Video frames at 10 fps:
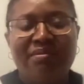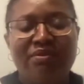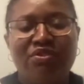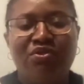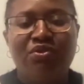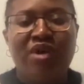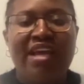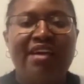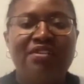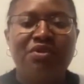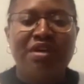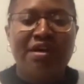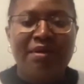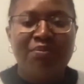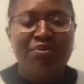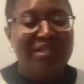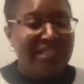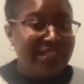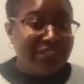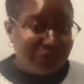so I had to come up with
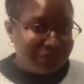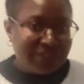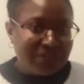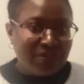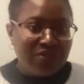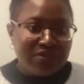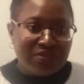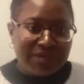a new result